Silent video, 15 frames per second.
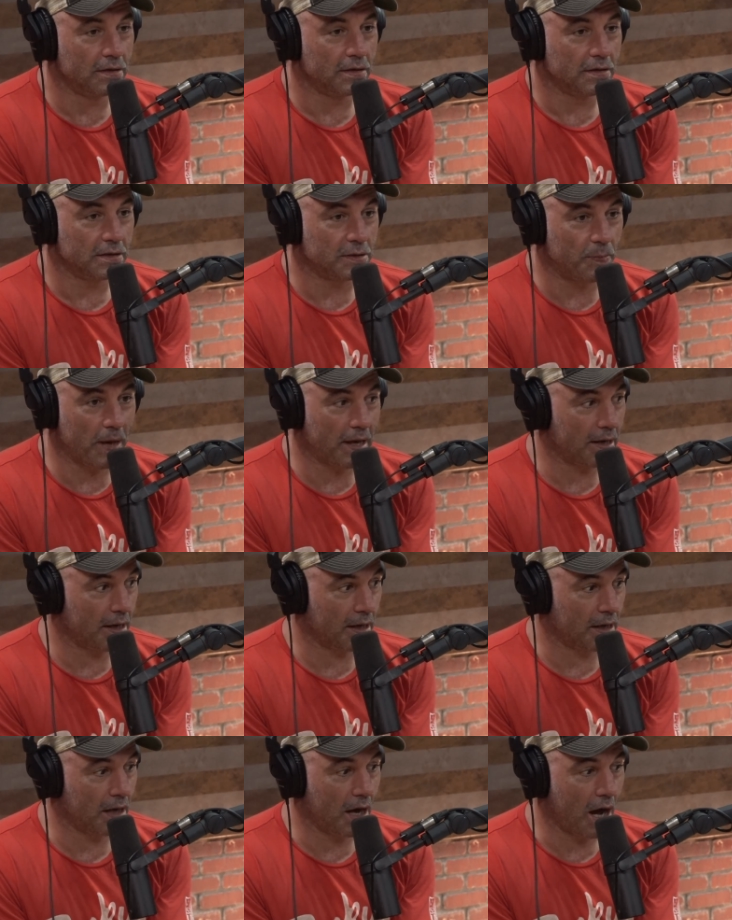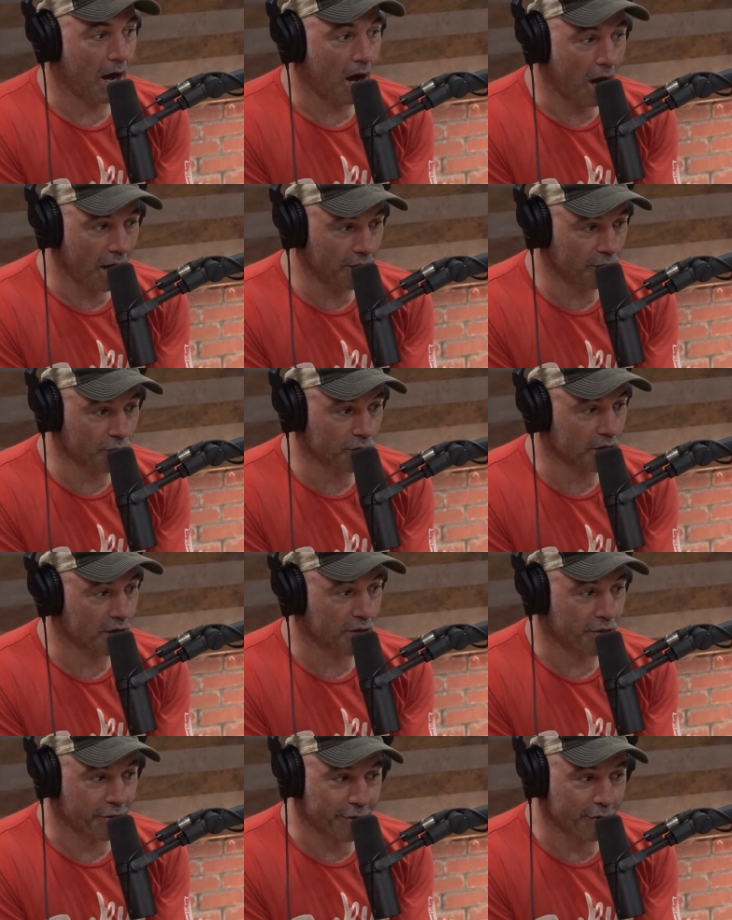spending
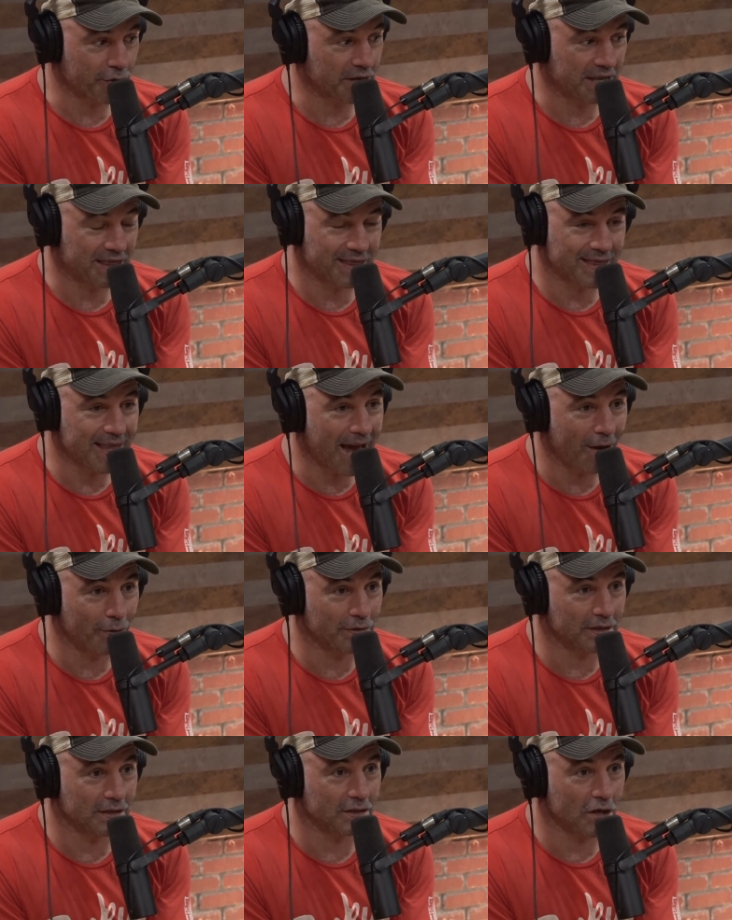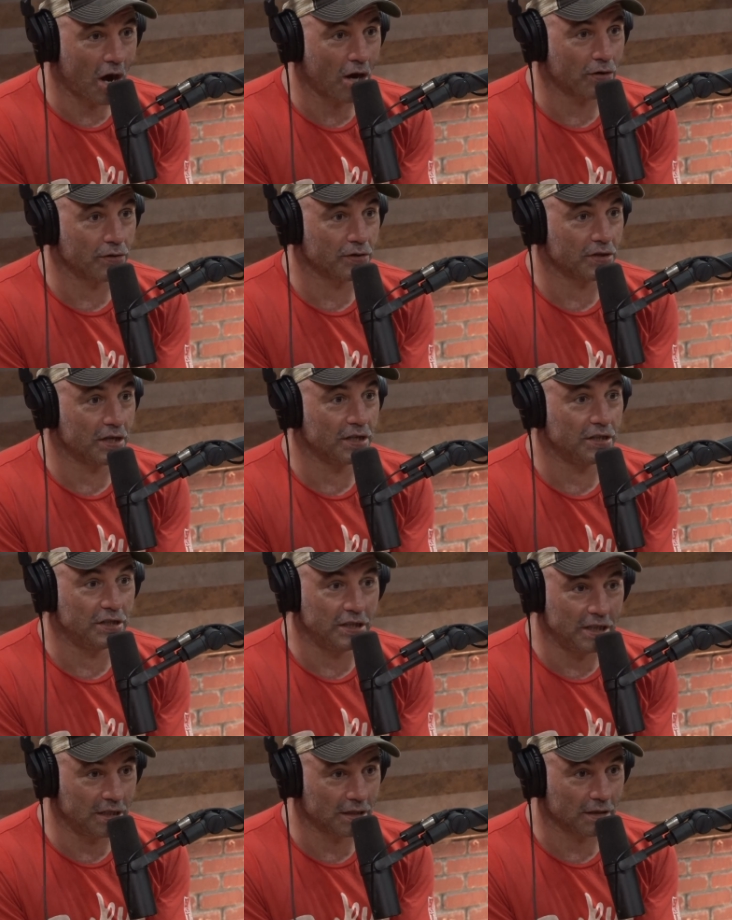$130000 a
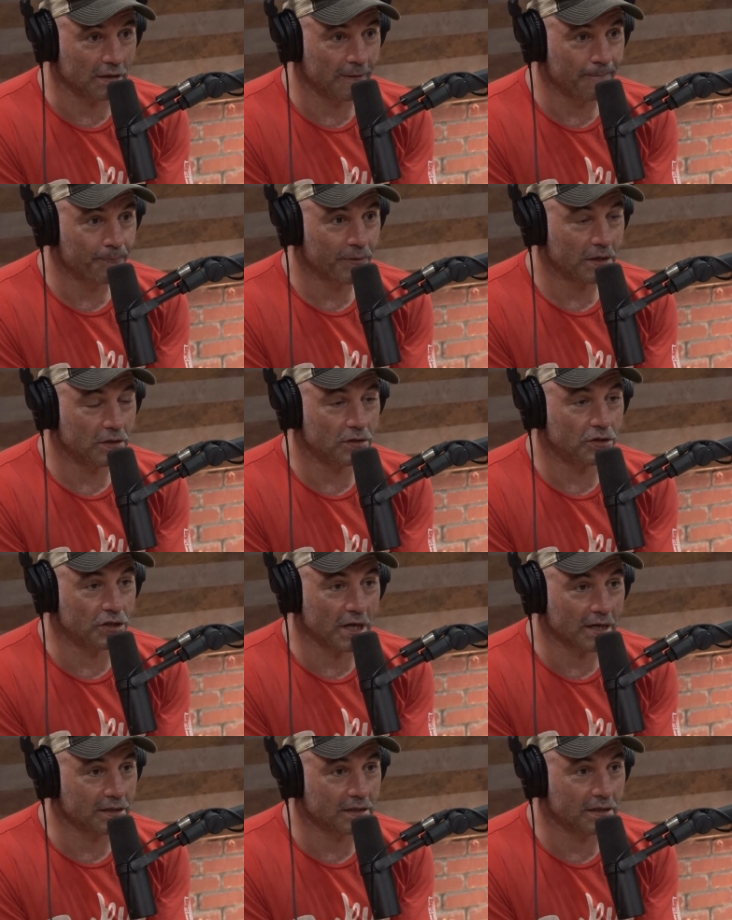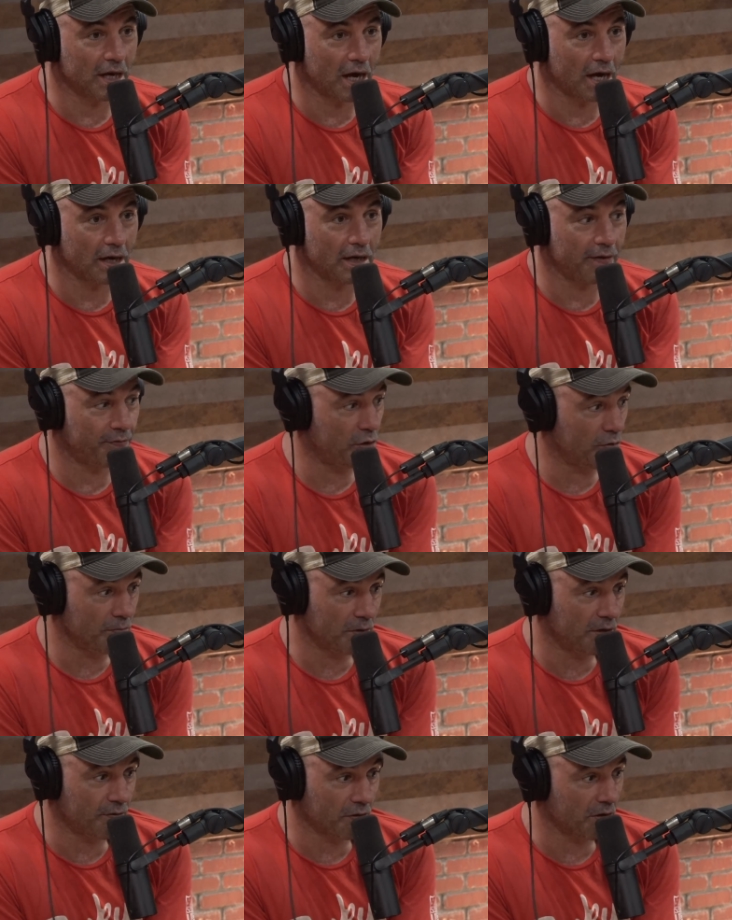year just on if you
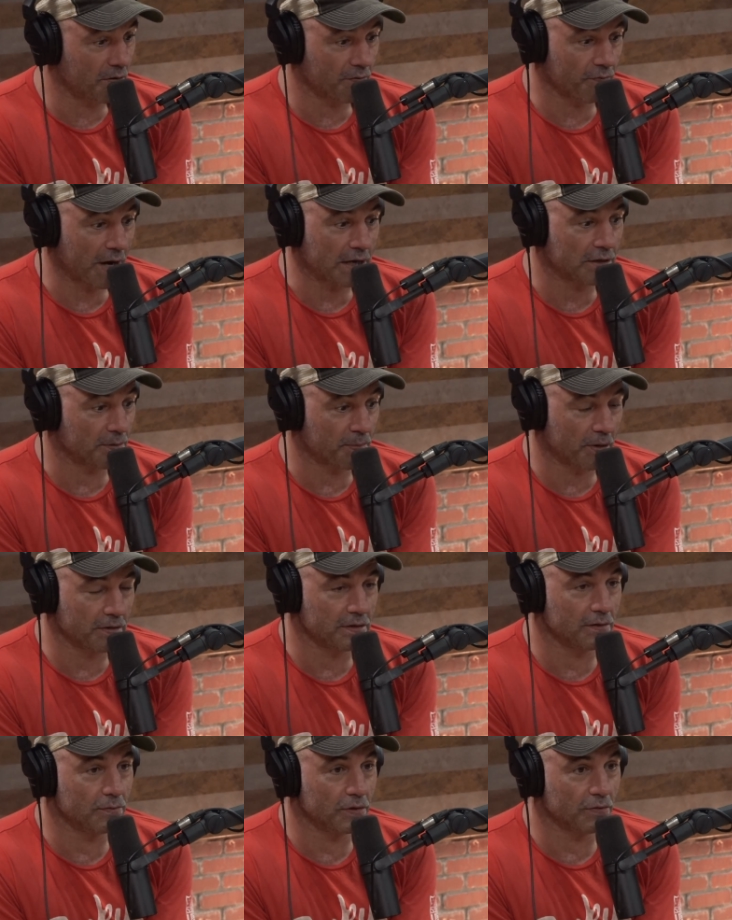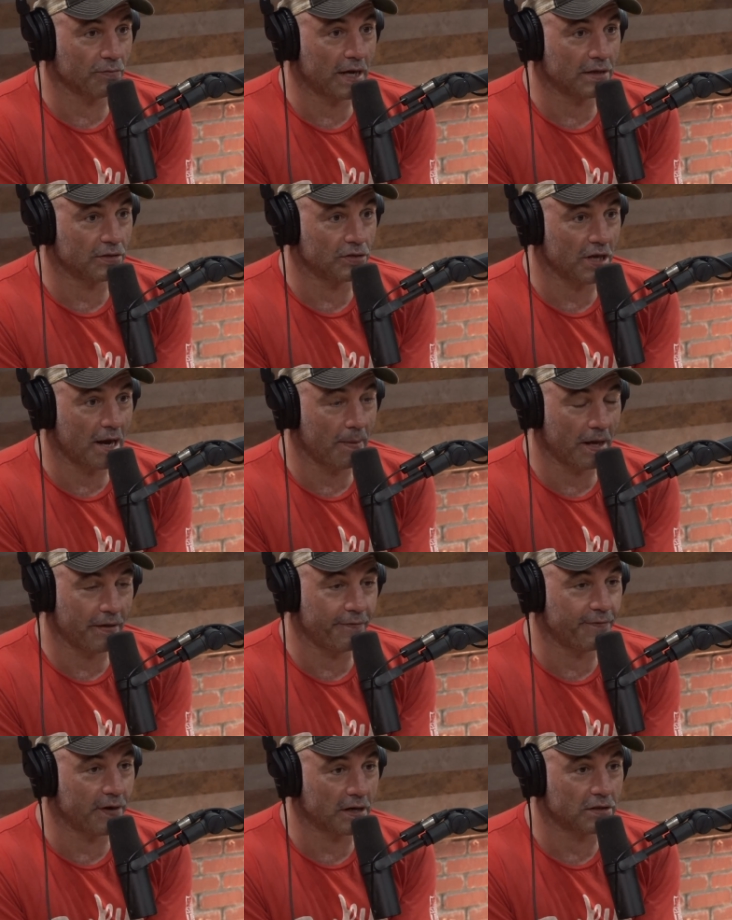you're a regular person with a regular job how the
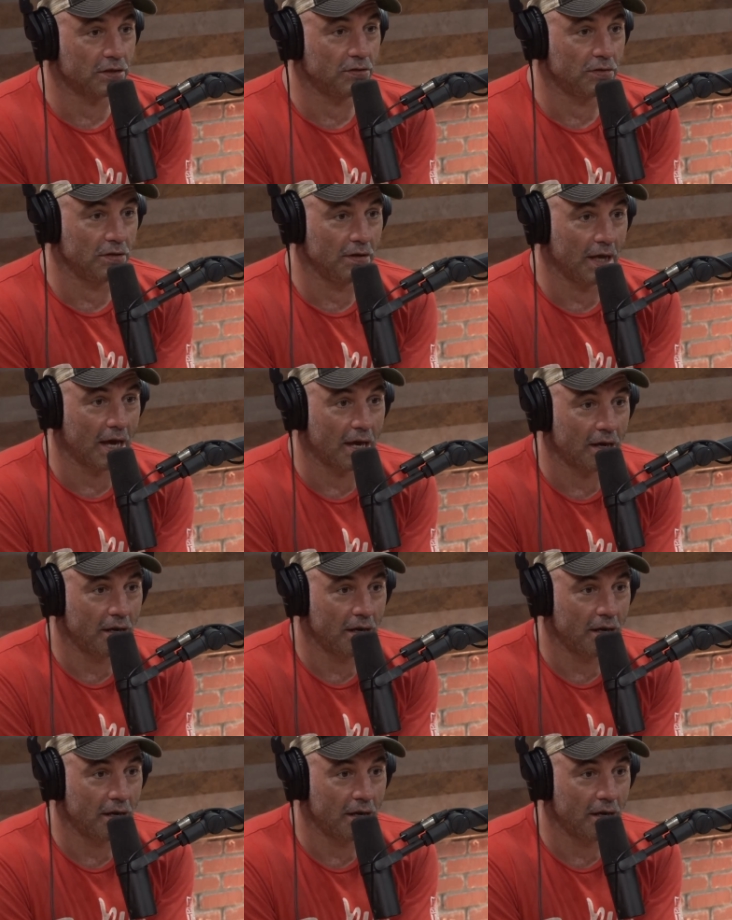fuck do you do that